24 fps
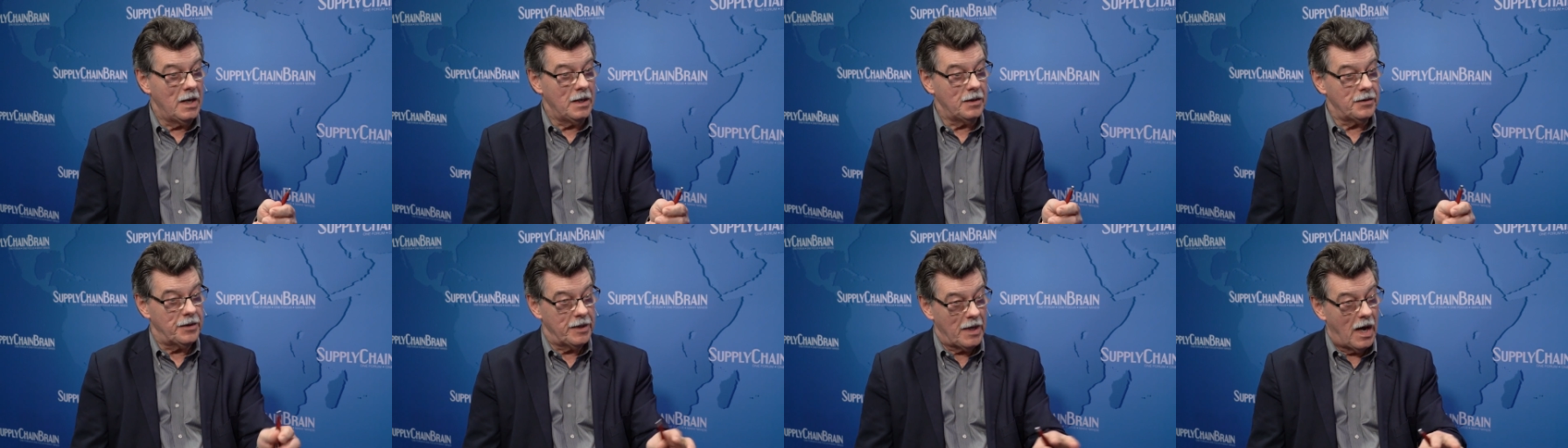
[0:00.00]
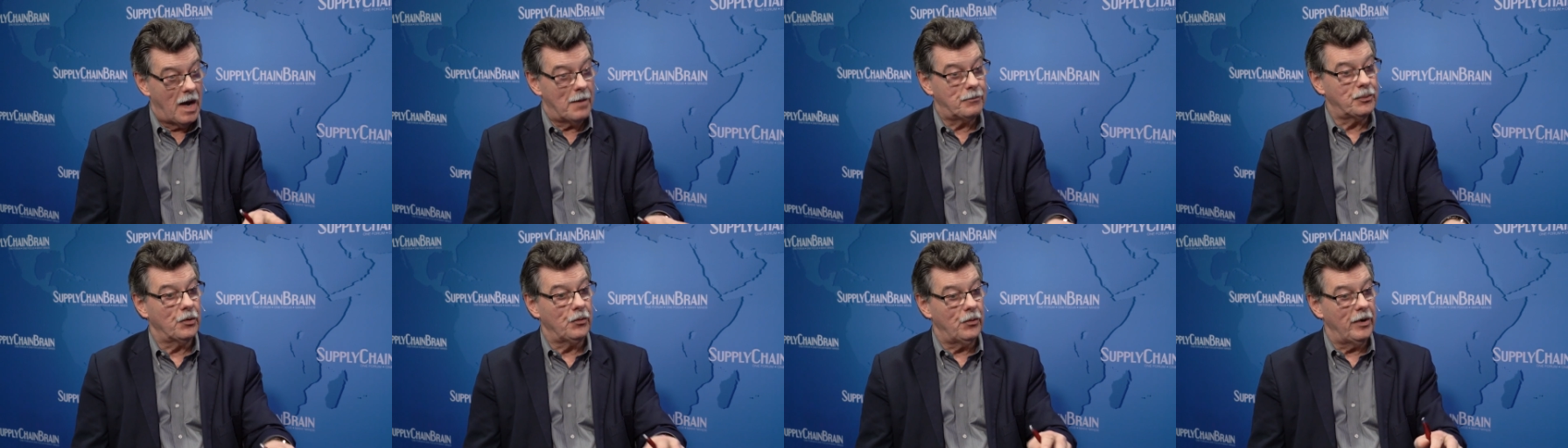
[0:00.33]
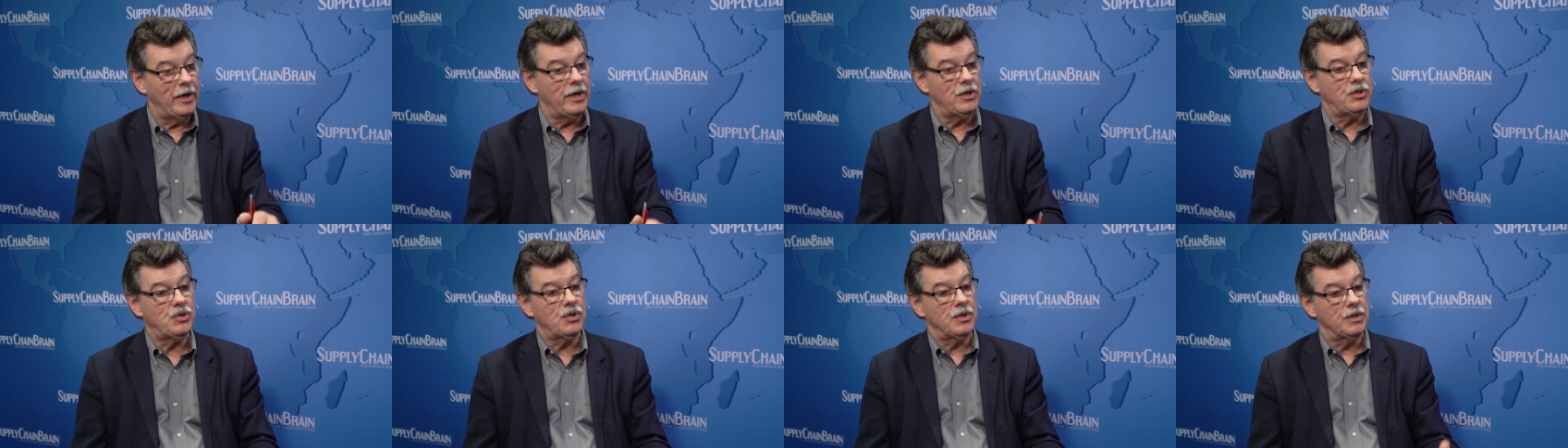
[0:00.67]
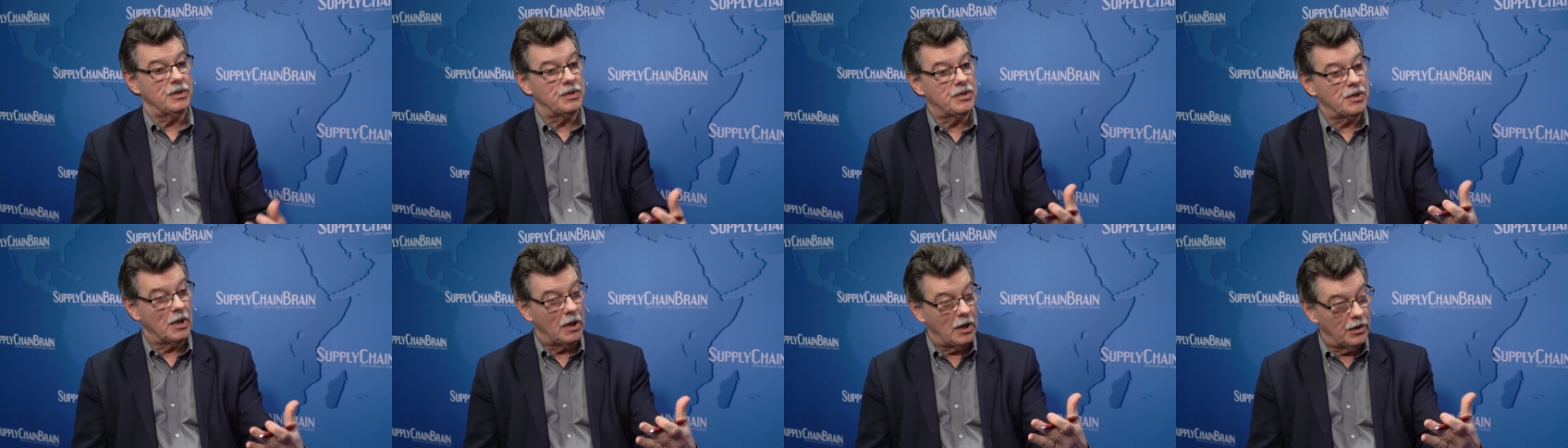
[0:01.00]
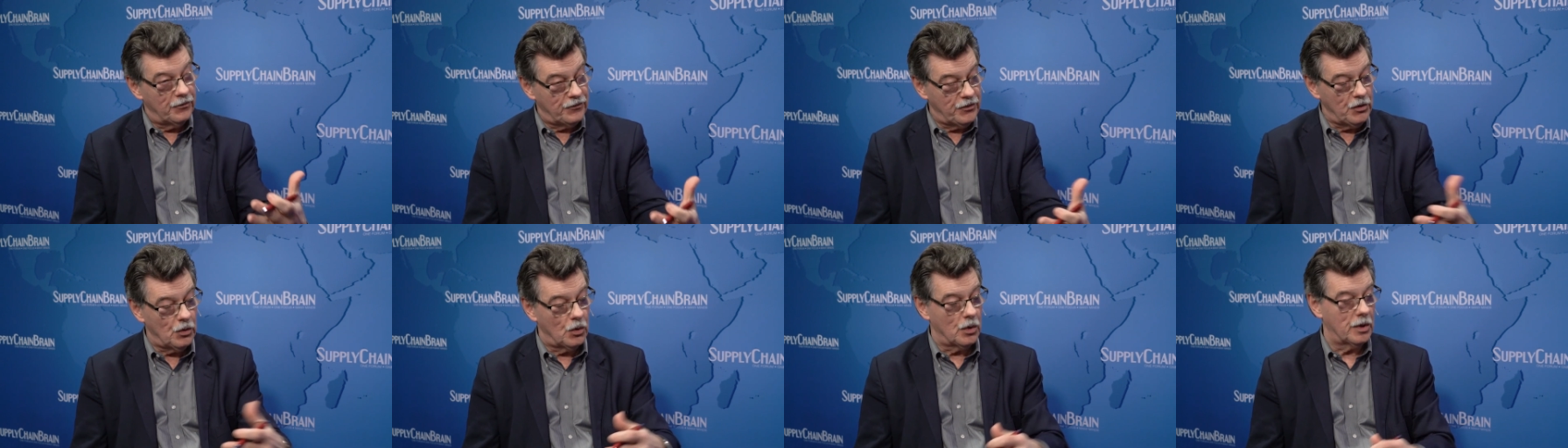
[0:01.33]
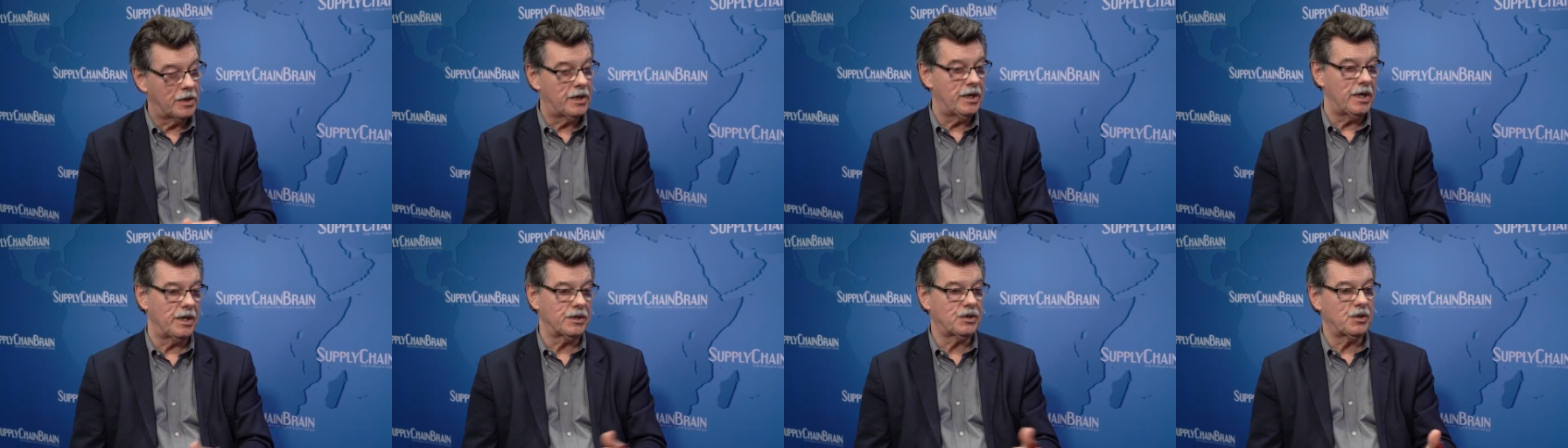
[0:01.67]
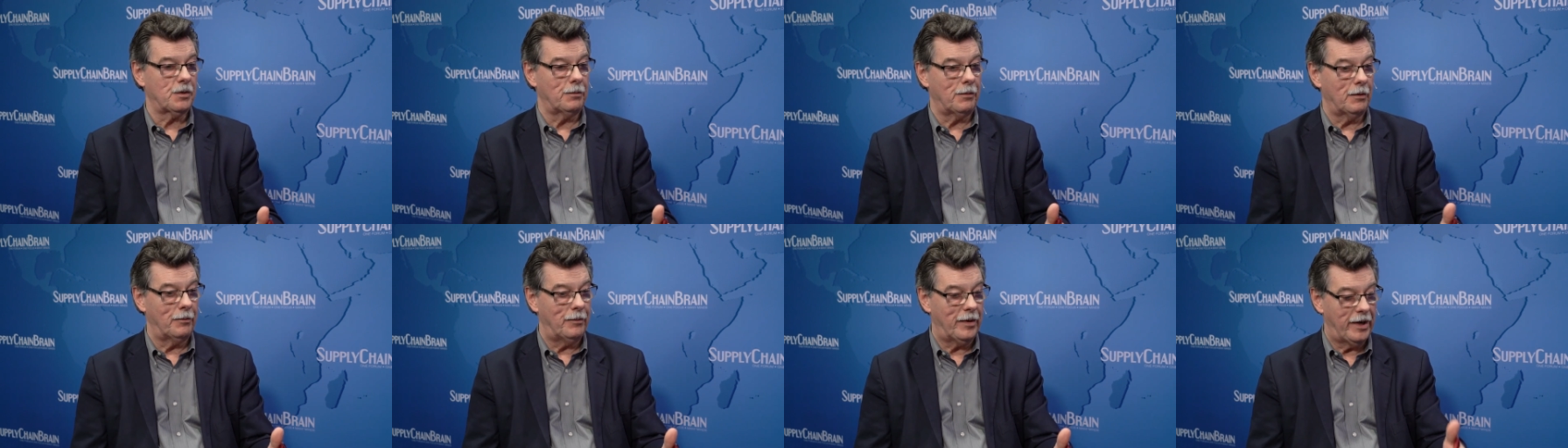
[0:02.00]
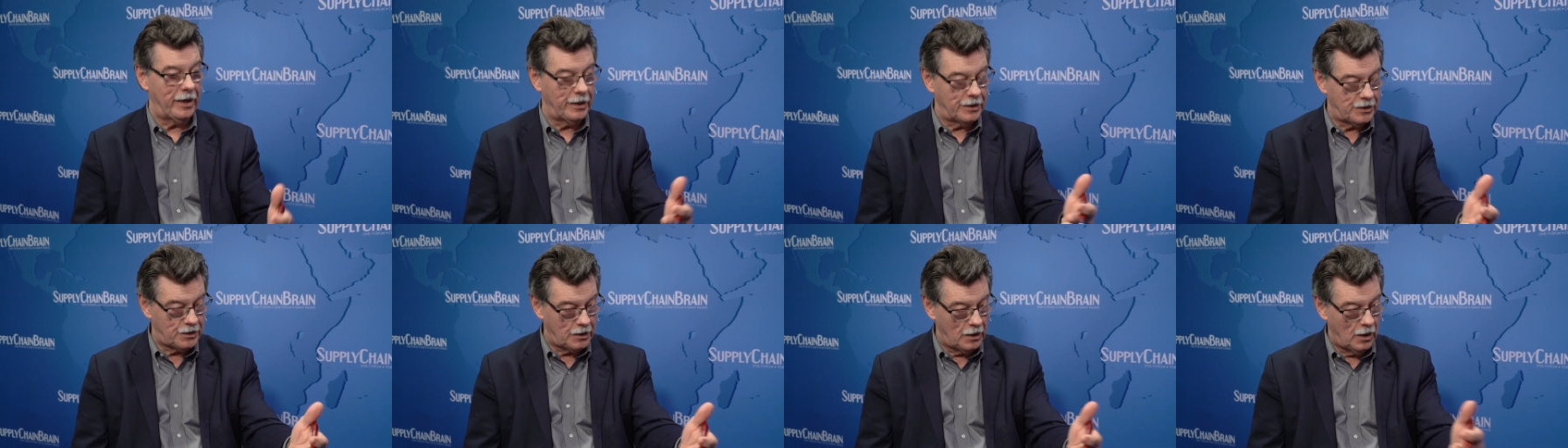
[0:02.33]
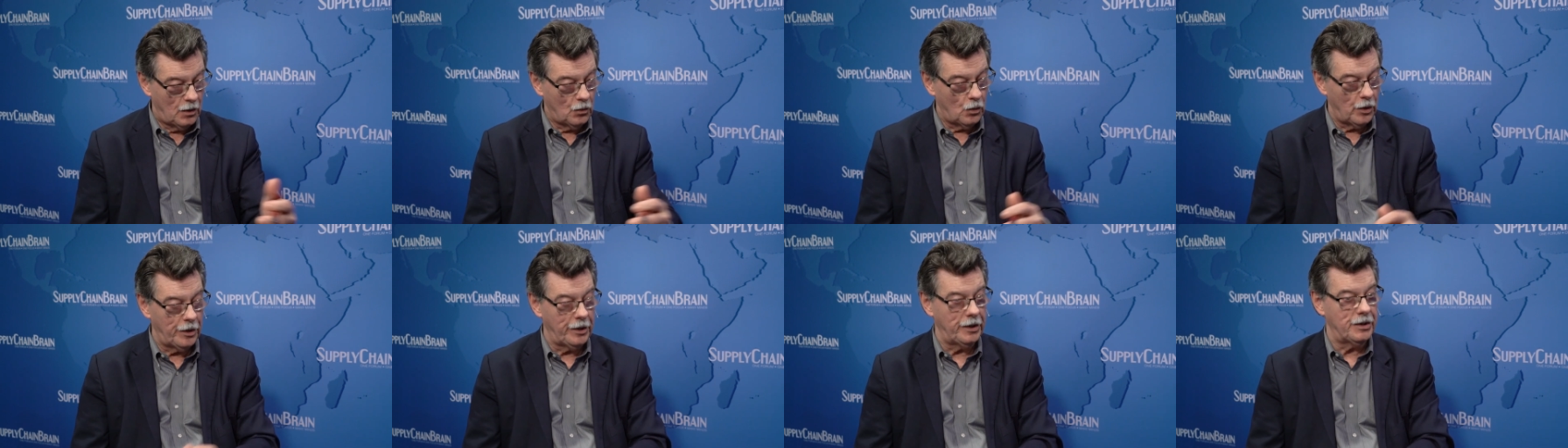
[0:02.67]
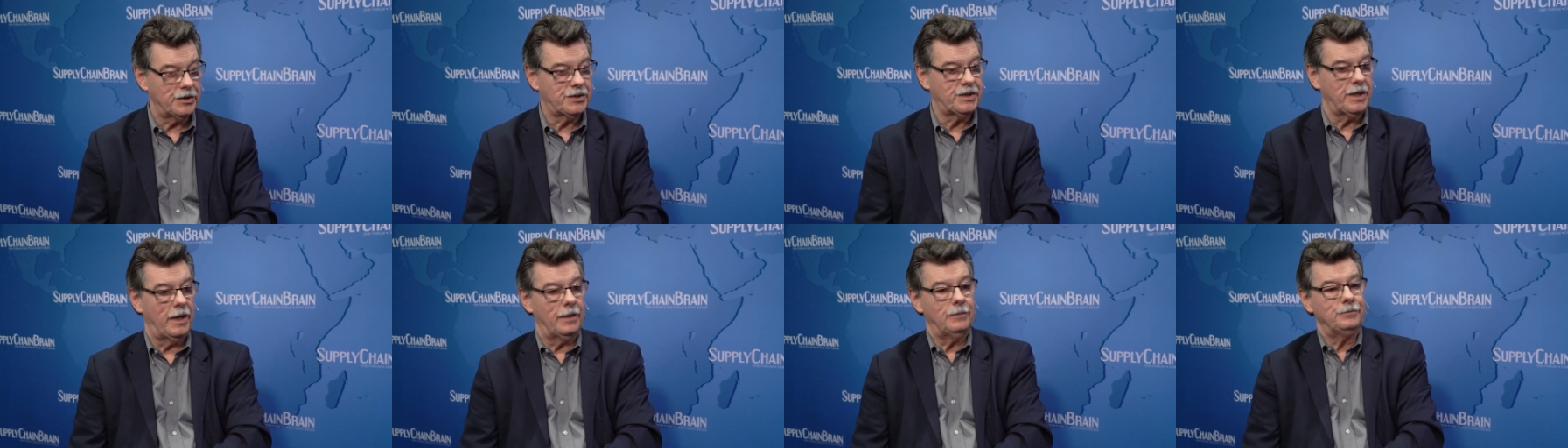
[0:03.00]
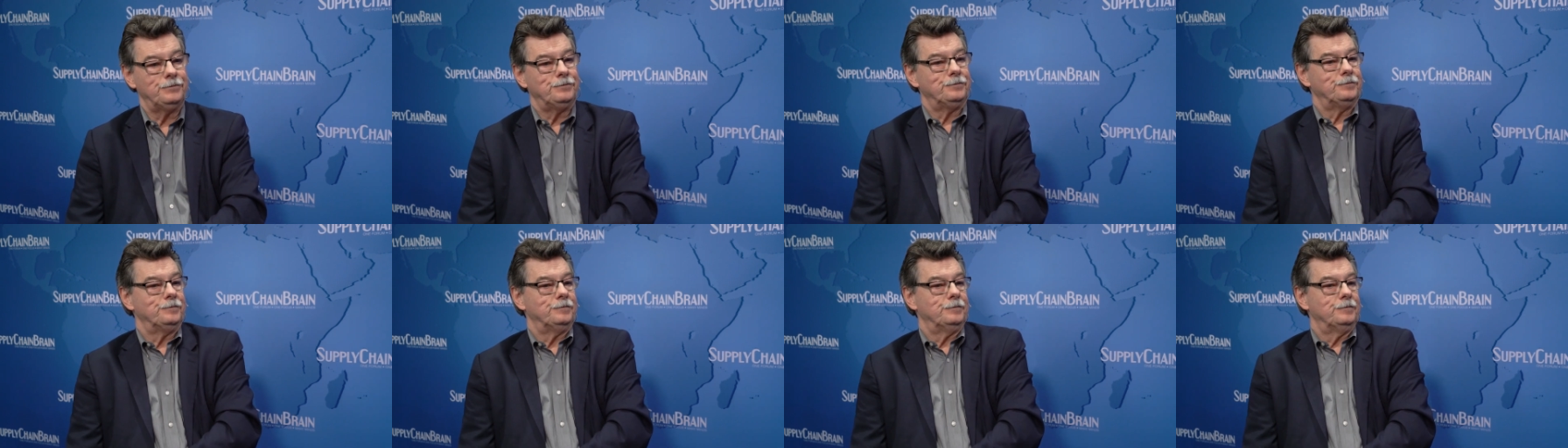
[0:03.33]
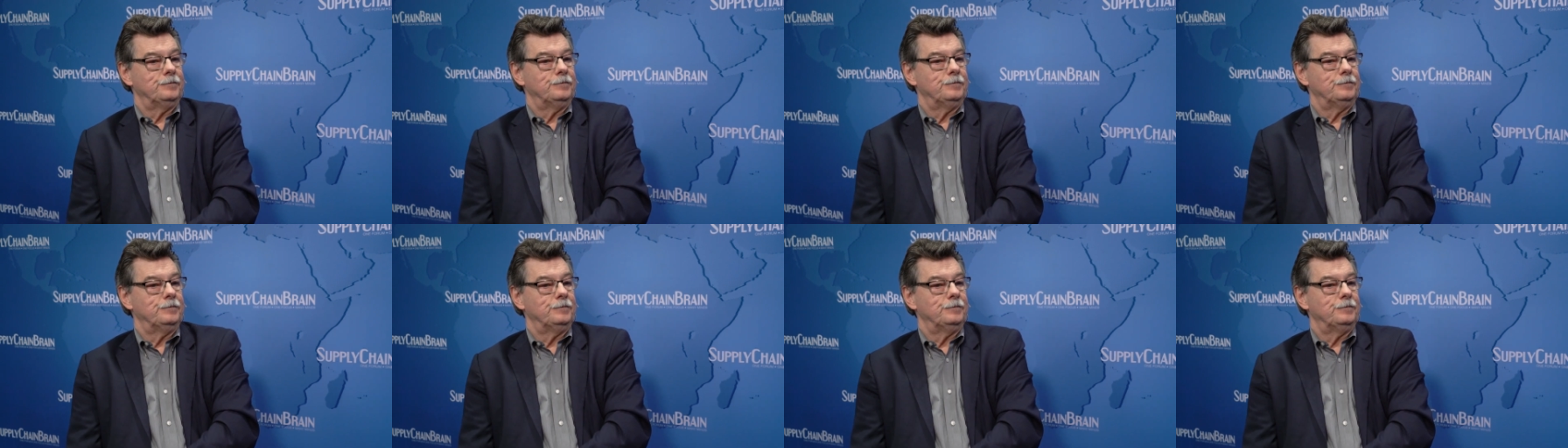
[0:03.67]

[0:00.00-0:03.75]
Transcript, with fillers: the operations of your customer base? What do you say? Well,